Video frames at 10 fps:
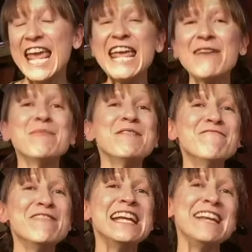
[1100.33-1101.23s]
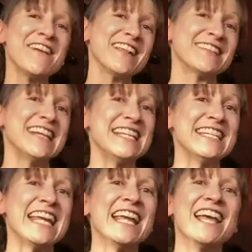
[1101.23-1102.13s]
It would be really
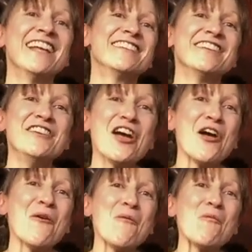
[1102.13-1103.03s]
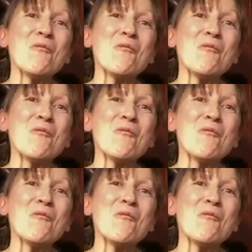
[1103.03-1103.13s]
fascinating to know